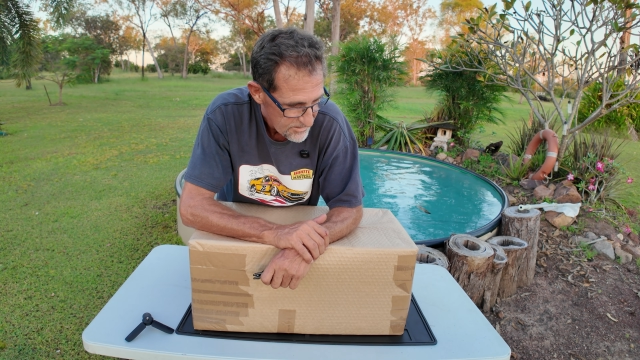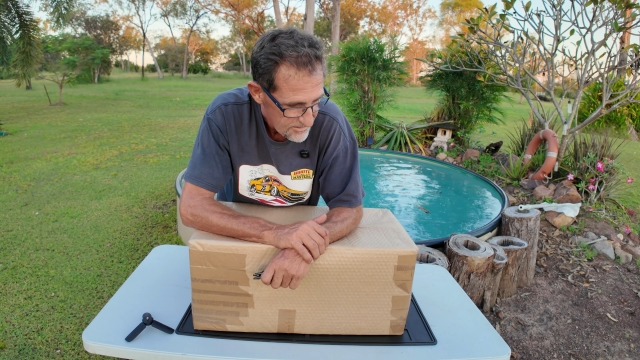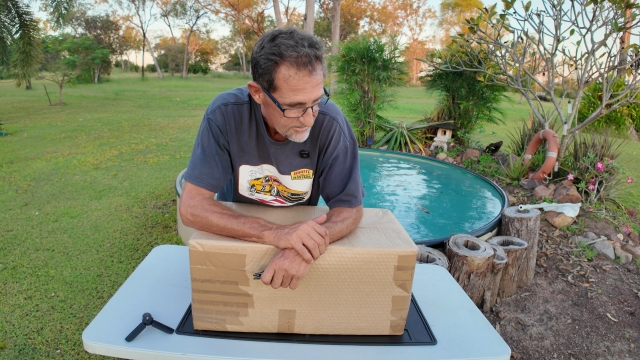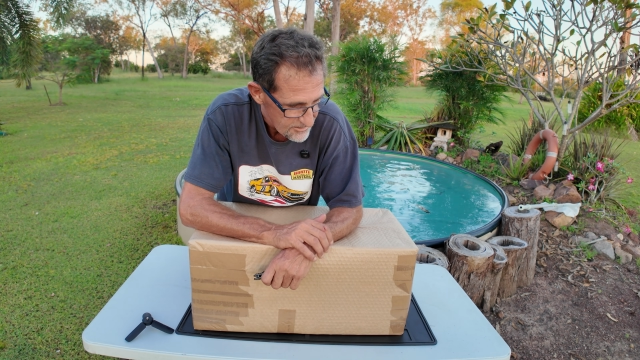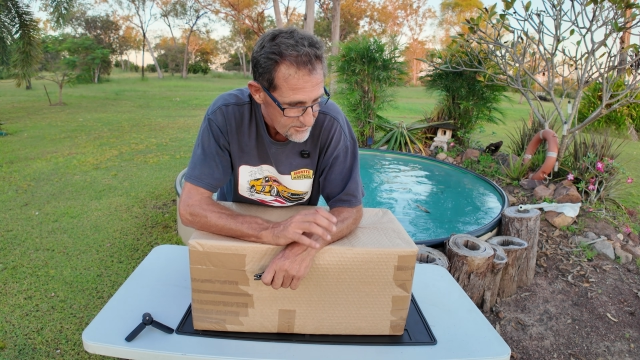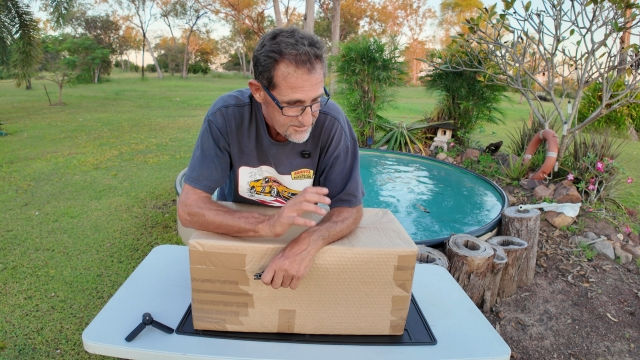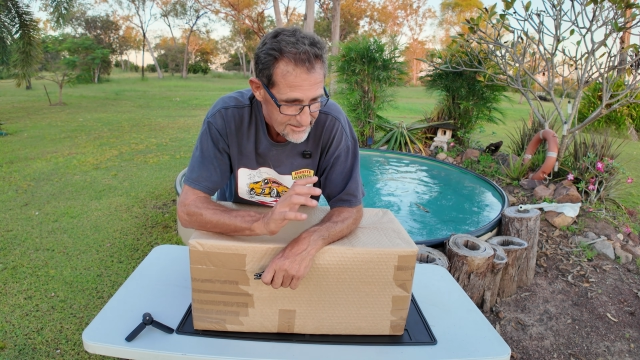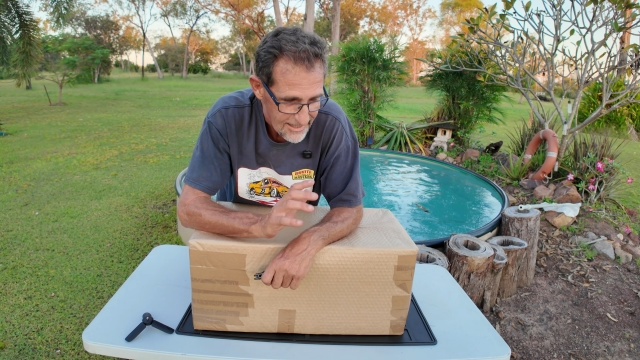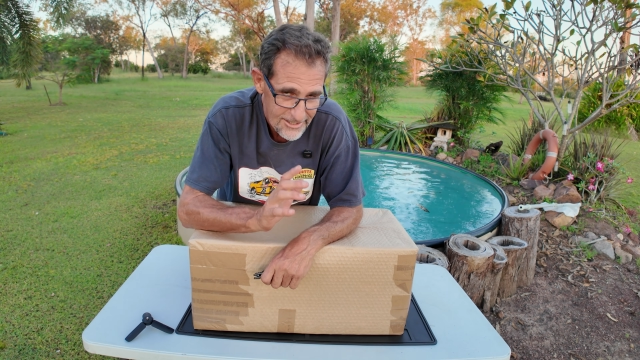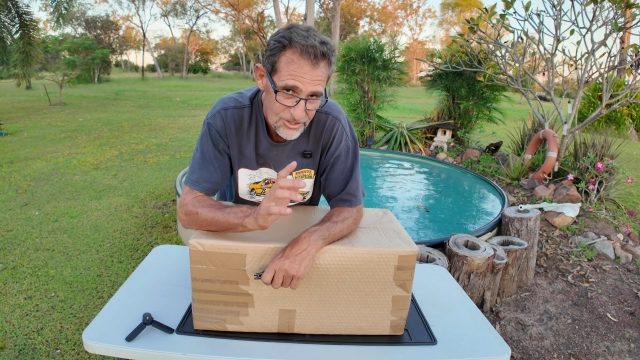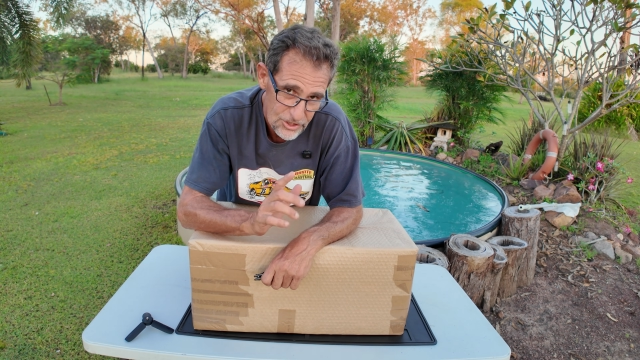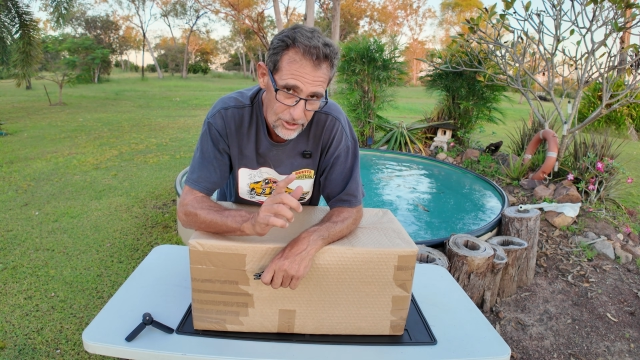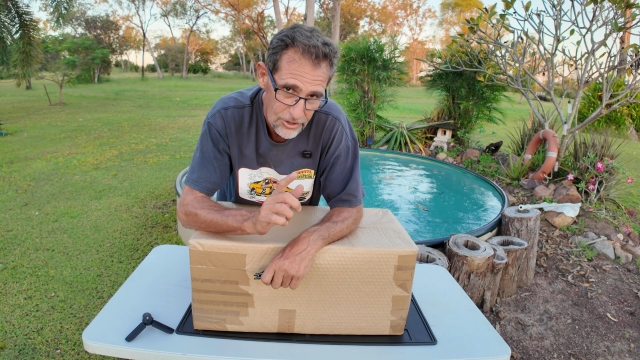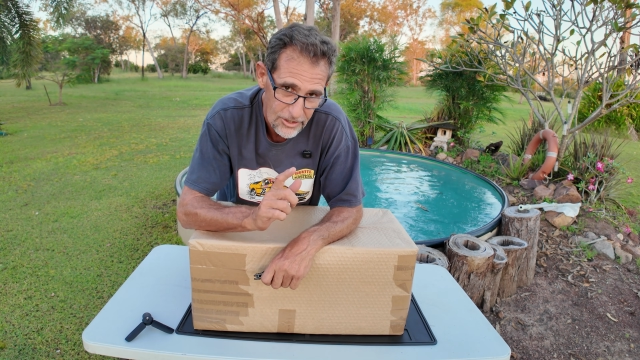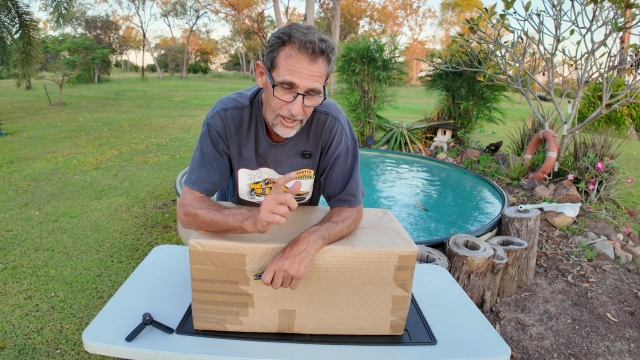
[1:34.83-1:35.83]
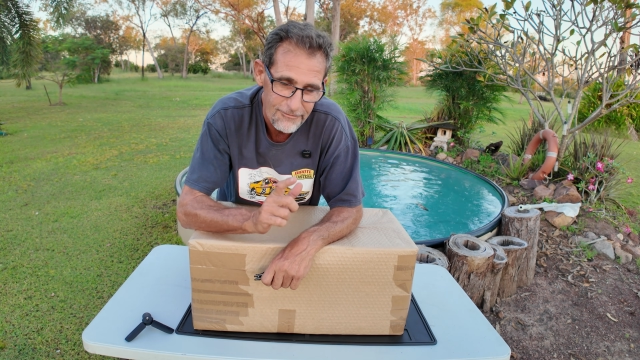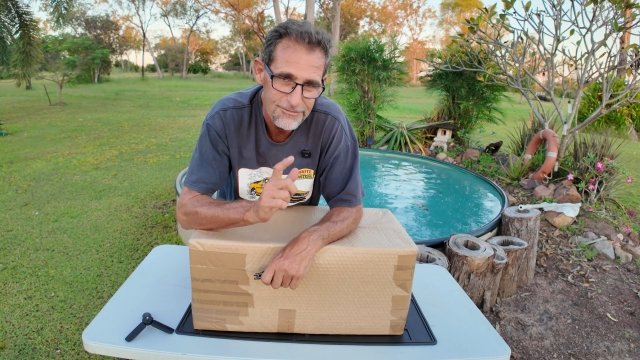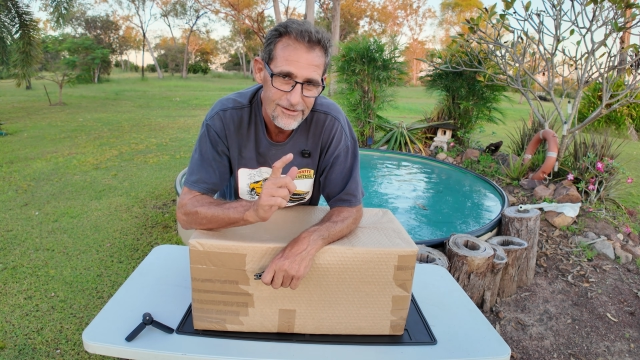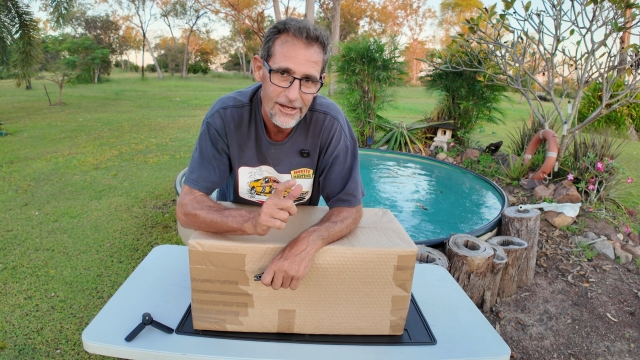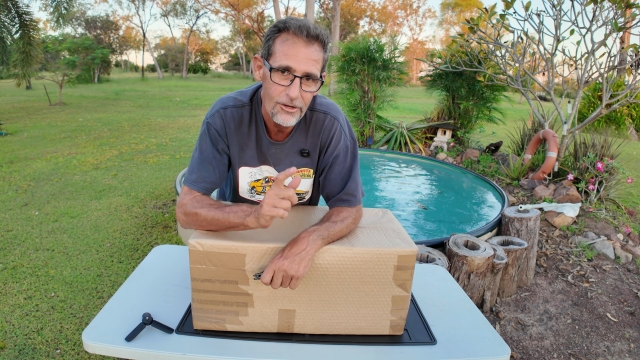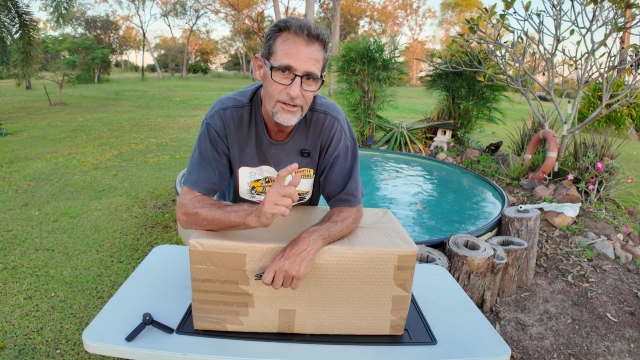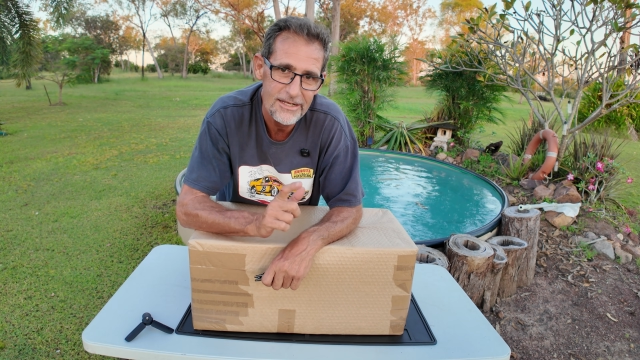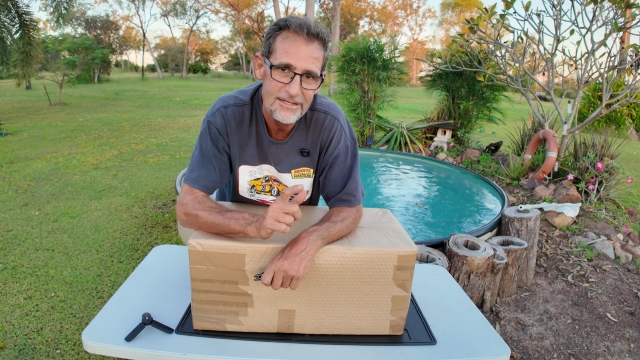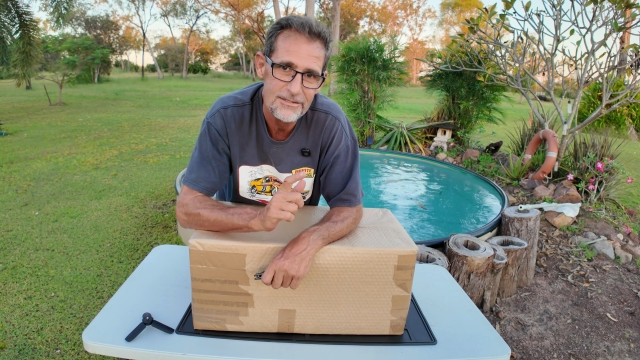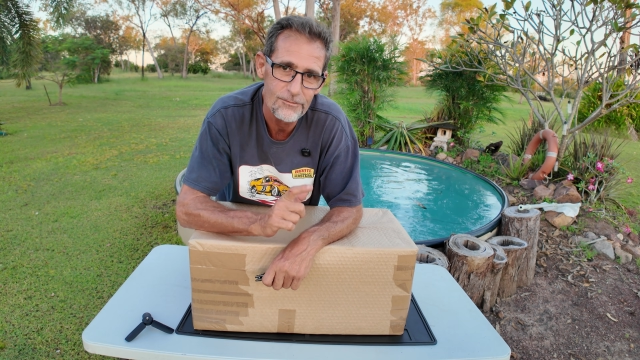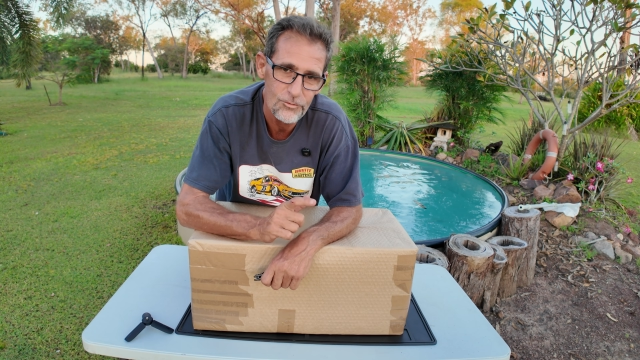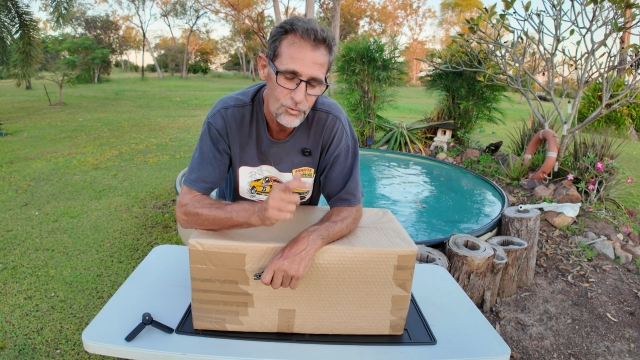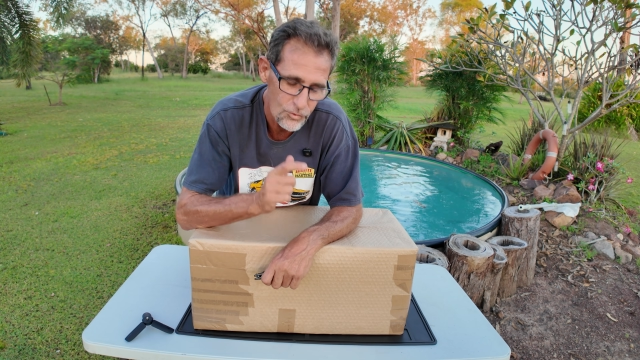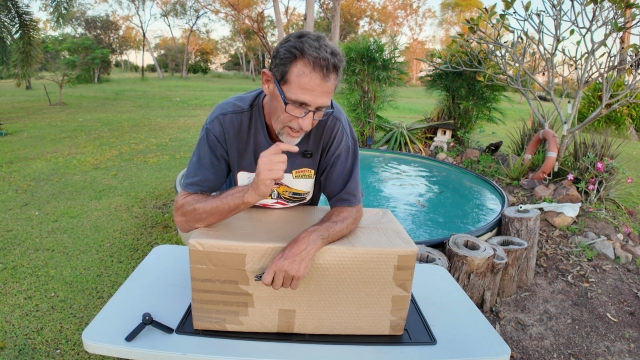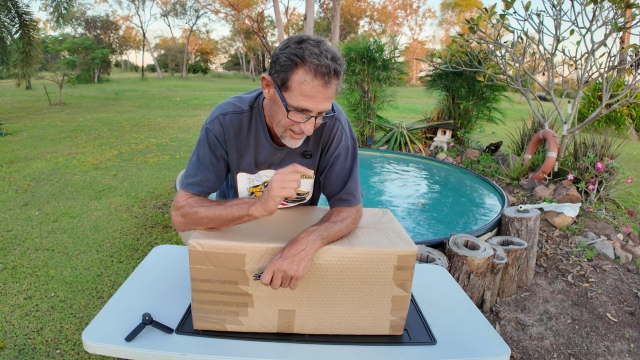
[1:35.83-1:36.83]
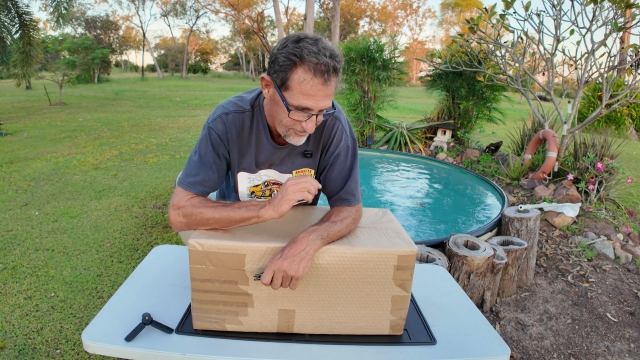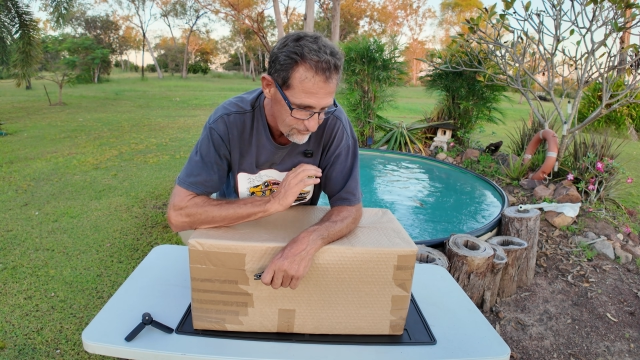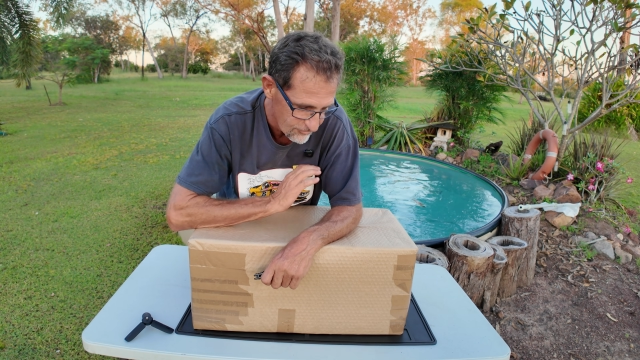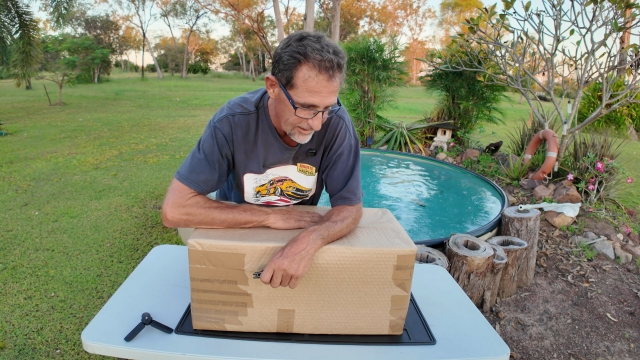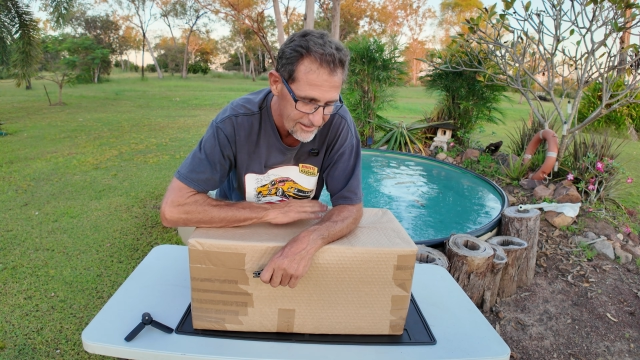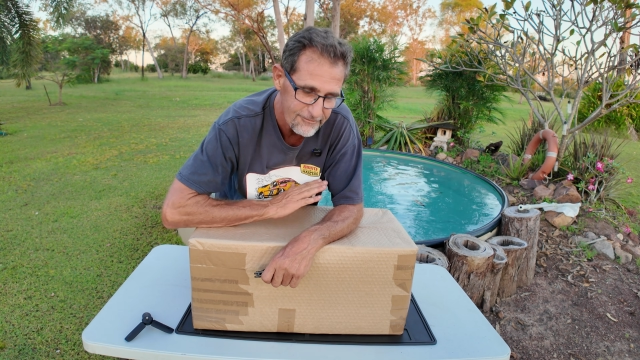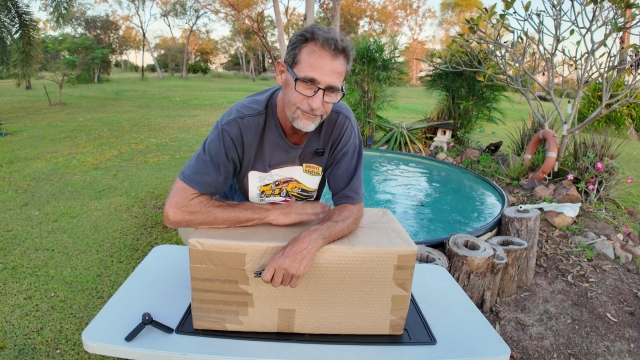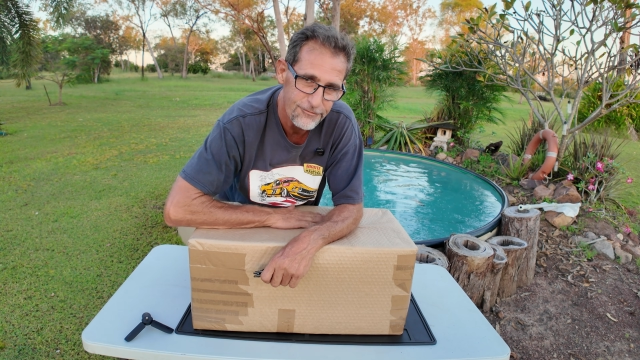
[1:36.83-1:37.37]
So stay tuned. Hopefully I'll get some great running